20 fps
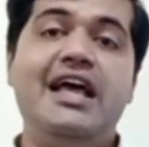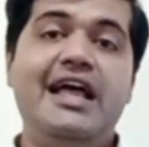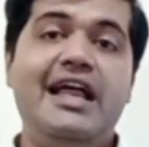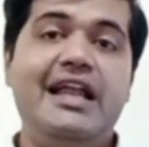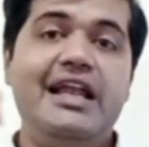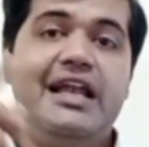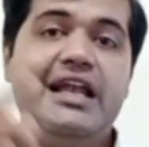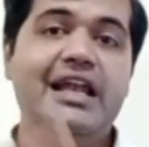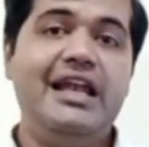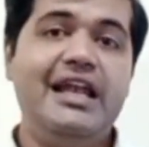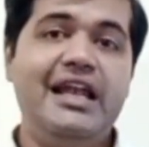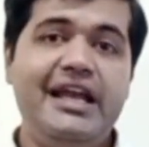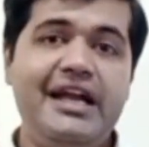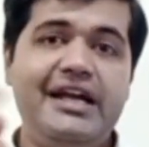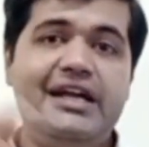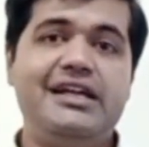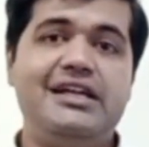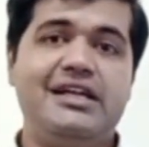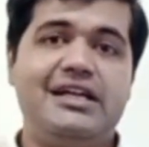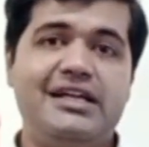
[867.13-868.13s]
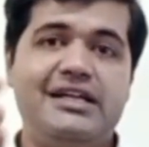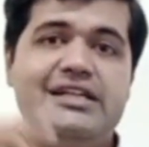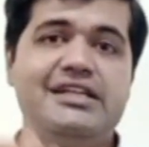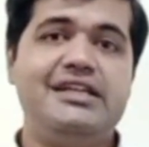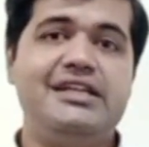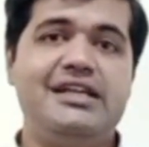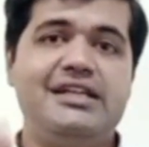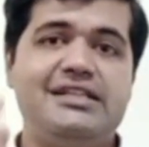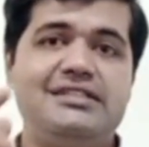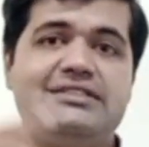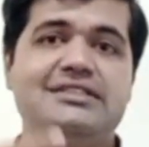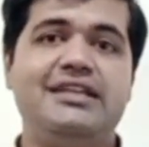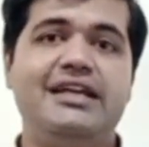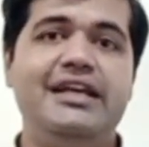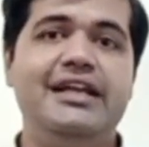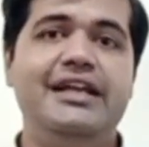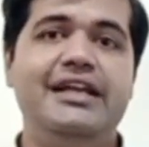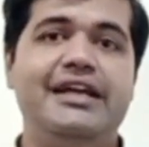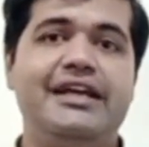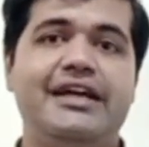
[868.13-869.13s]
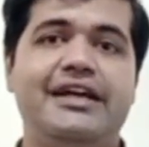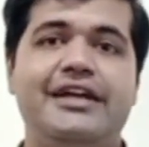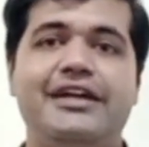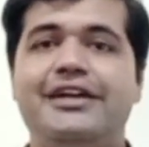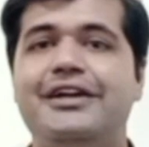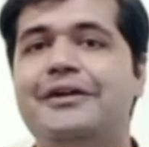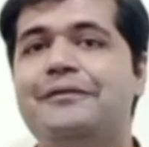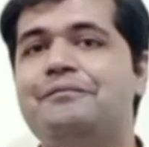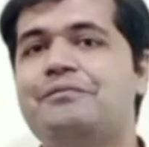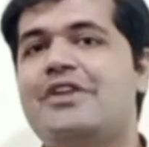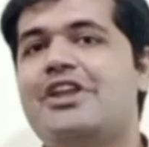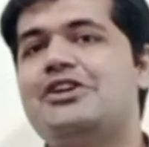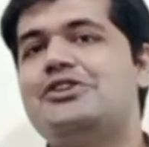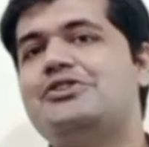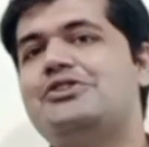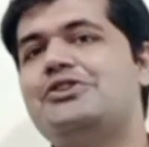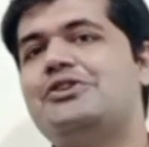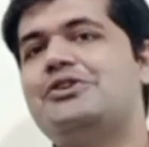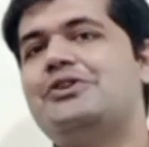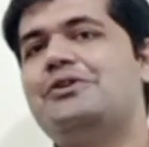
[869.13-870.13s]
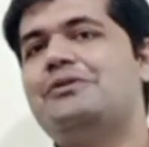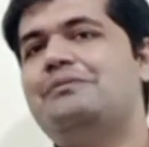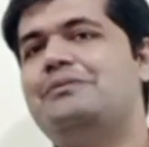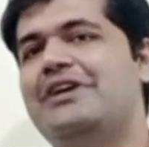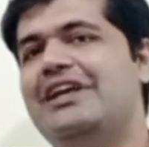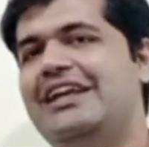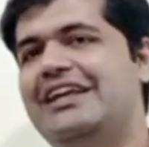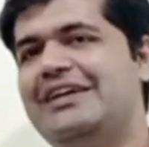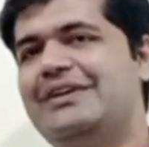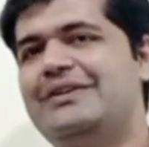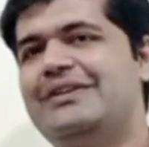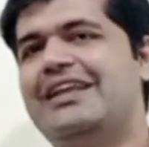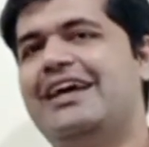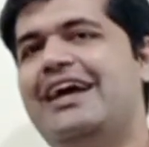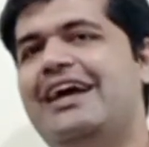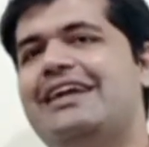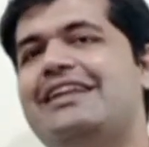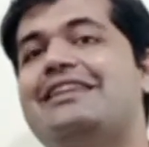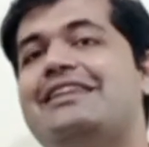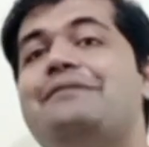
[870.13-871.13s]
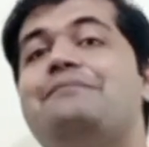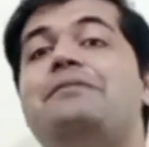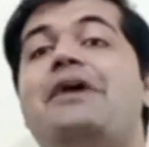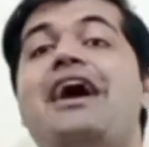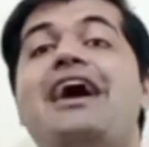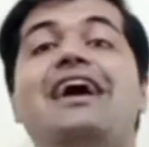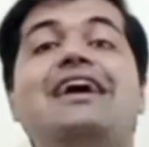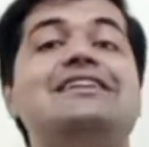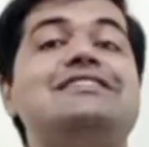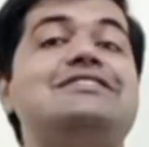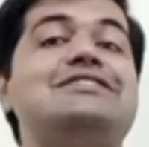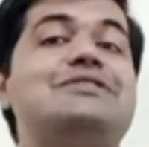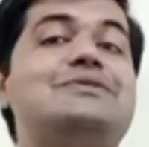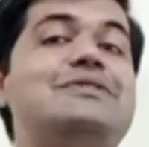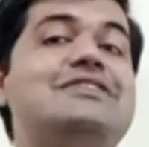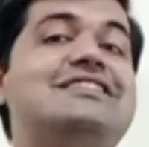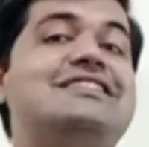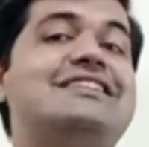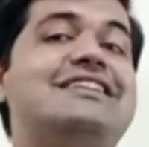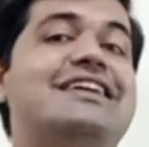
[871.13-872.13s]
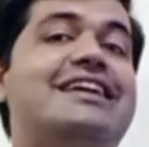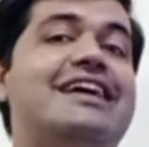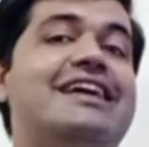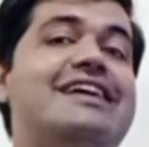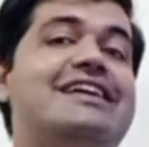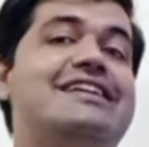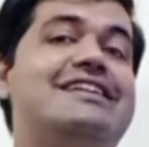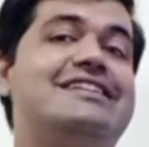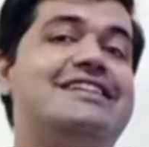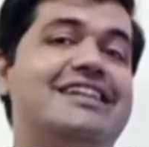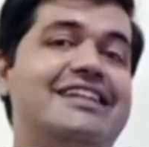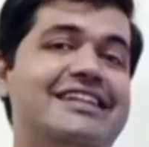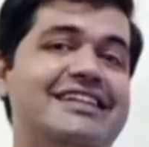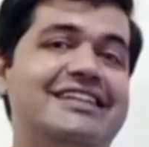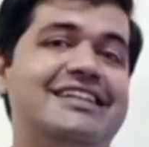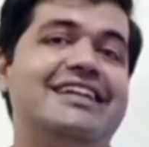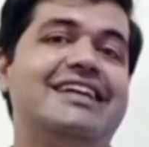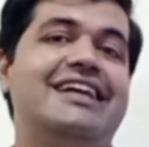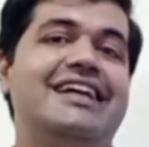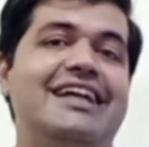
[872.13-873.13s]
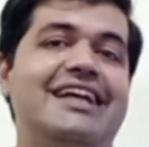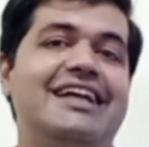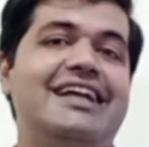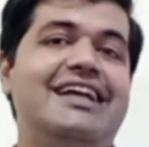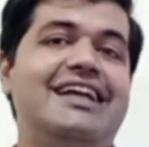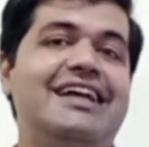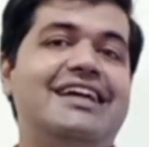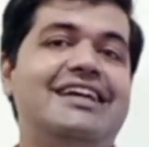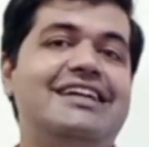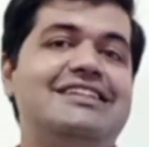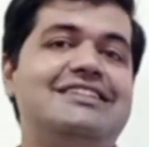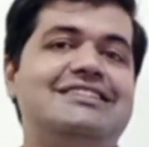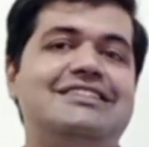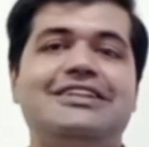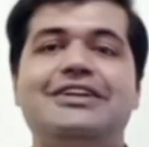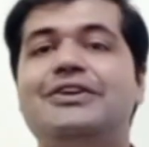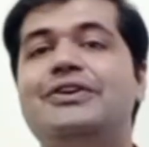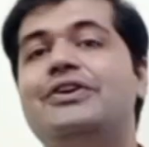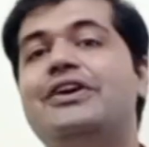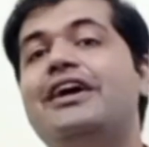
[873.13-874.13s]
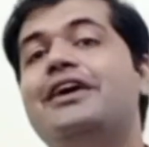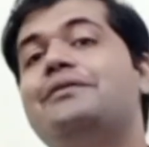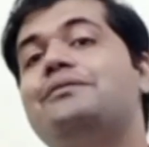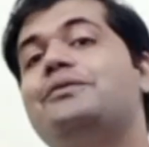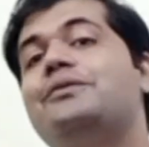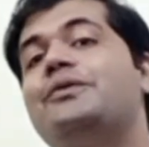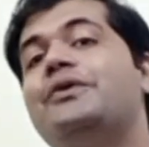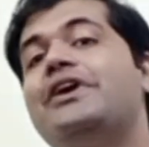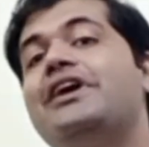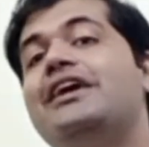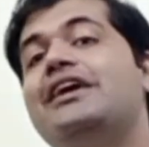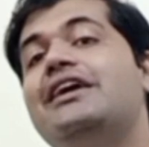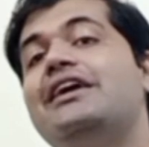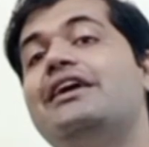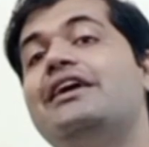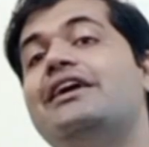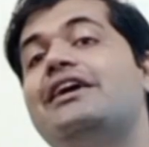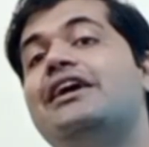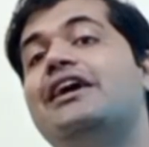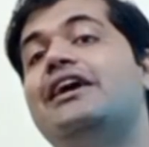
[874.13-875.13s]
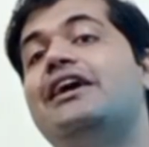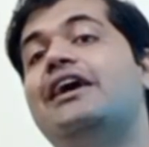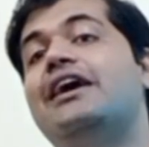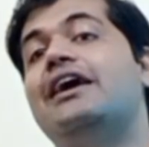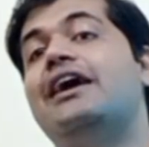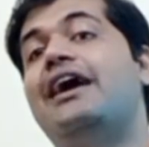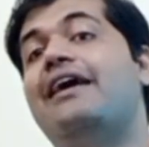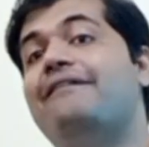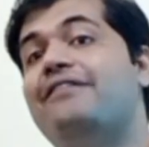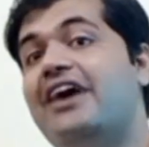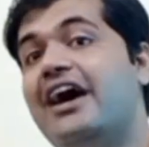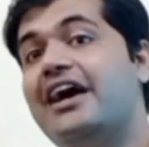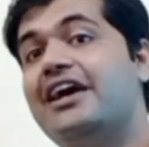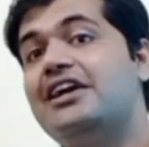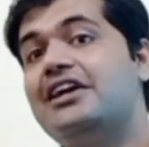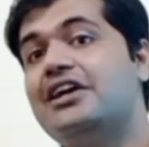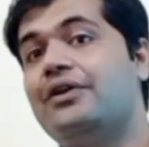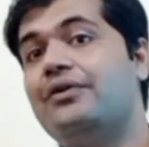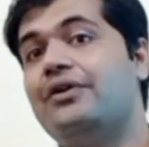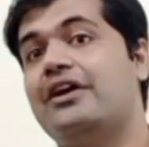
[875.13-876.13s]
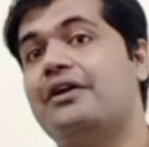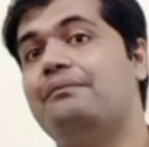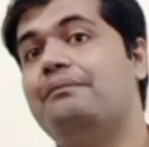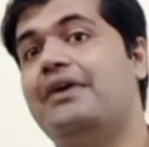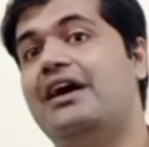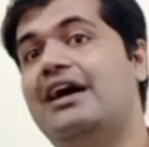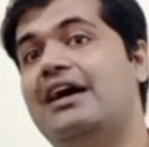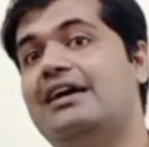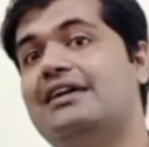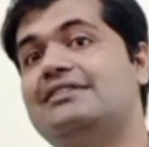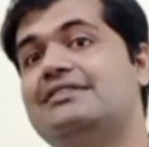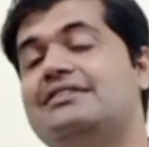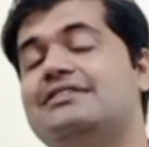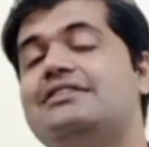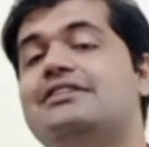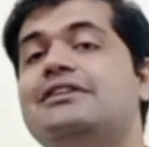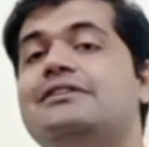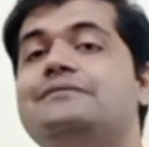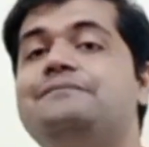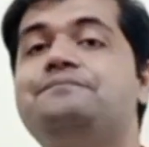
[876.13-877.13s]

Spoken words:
led T.S. Eliot to believe that the past was great. So if we avoid our past,